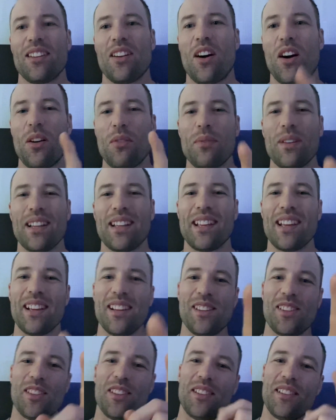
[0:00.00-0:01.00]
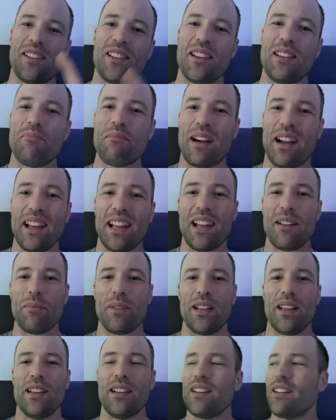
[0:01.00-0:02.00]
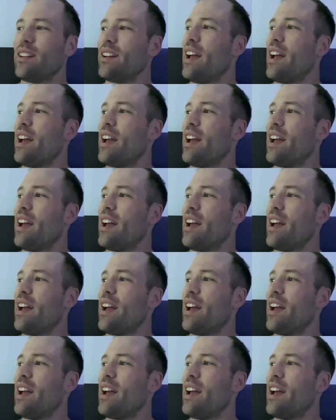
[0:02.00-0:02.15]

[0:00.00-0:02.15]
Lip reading: on vacation in Miami.